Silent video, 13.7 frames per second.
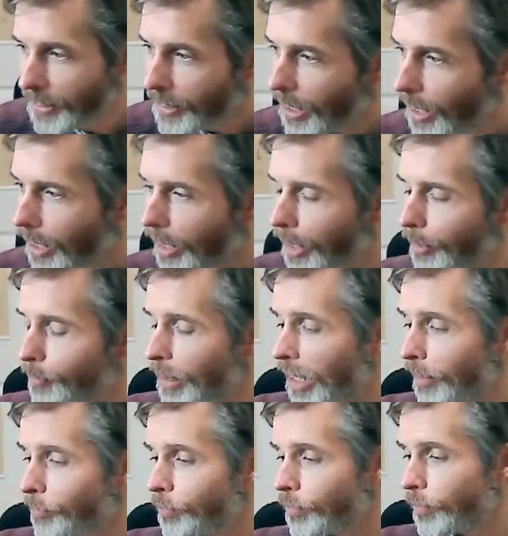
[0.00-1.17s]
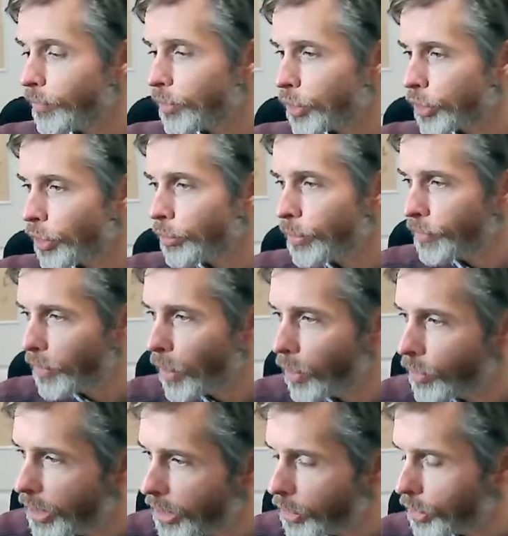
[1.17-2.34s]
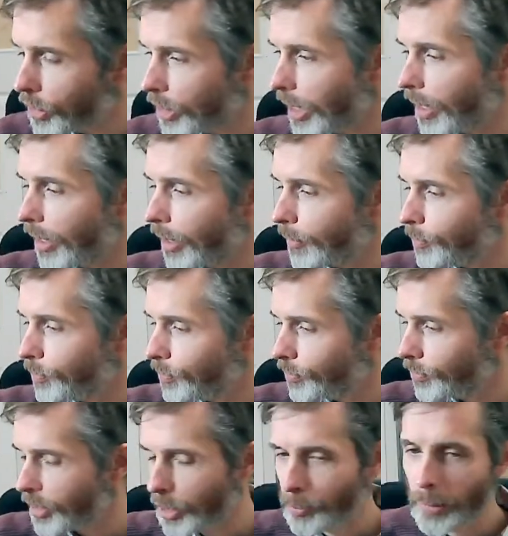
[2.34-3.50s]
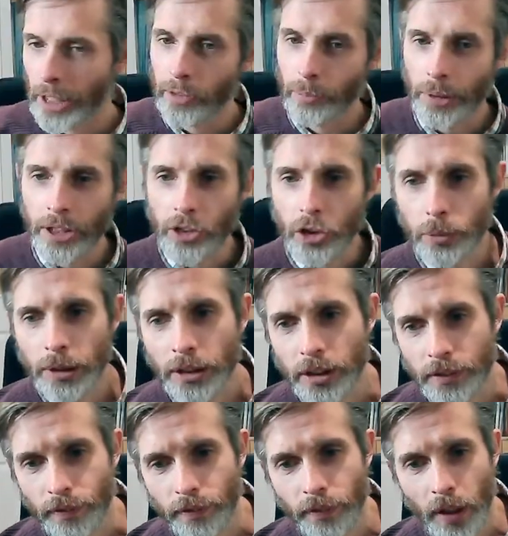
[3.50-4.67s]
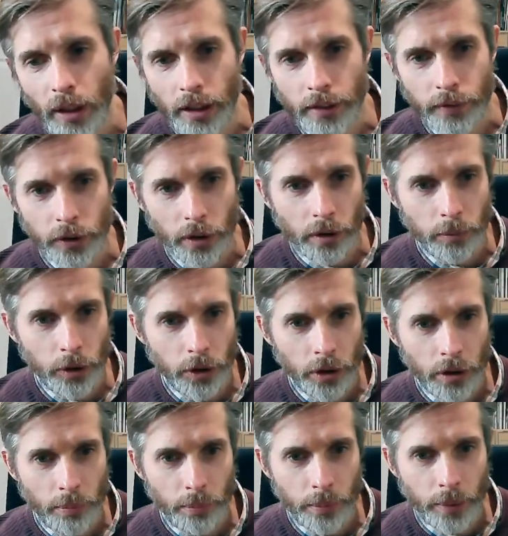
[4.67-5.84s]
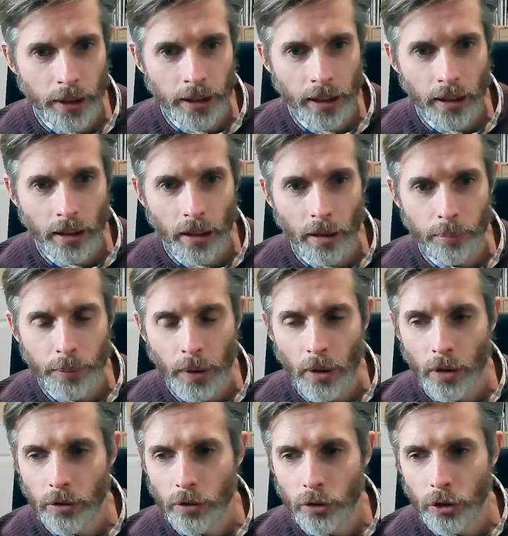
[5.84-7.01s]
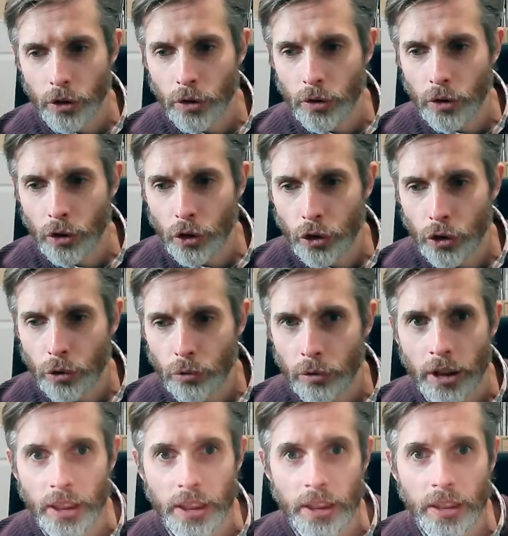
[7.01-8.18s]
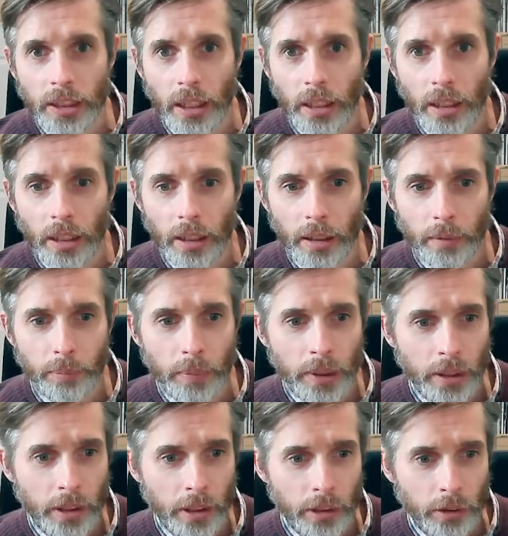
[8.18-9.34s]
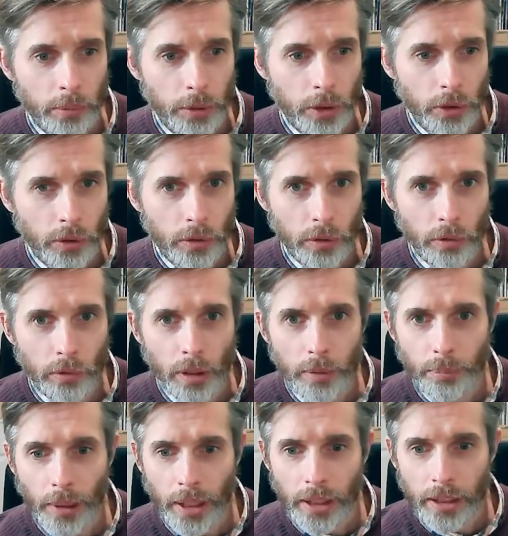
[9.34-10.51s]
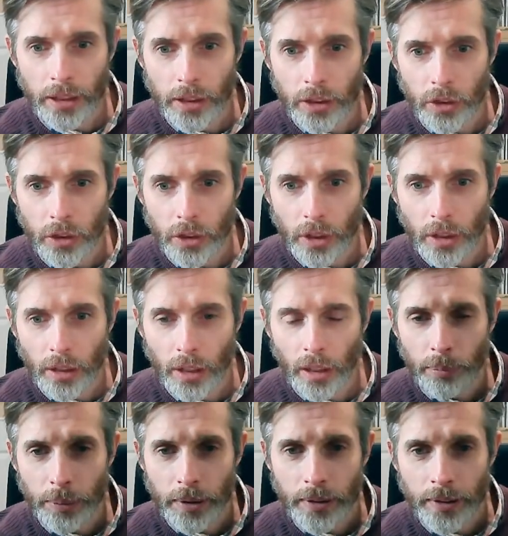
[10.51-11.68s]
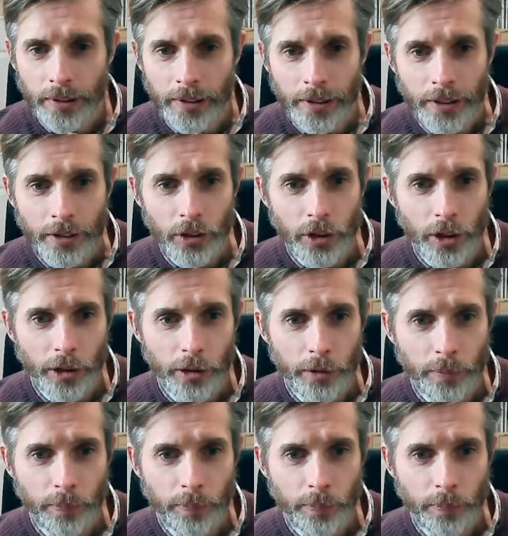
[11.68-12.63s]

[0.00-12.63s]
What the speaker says: And so we've got this explained on page 25. So I'm just going to bring that up onto the screen. Just make sure I've got the right page up. So